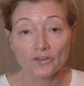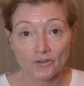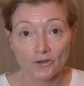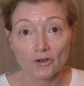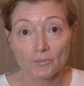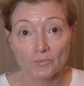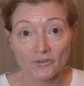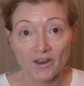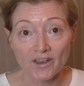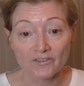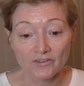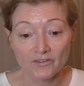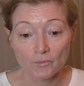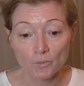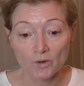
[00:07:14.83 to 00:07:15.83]

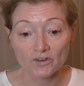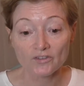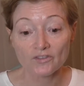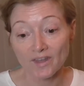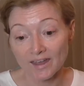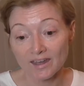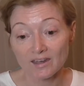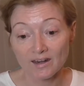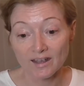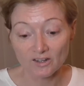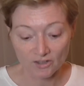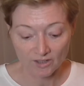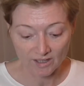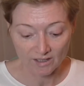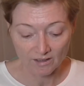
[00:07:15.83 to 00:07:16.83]
circumstances in which they can
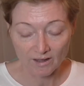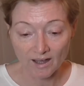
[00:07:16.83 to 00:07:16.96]
actually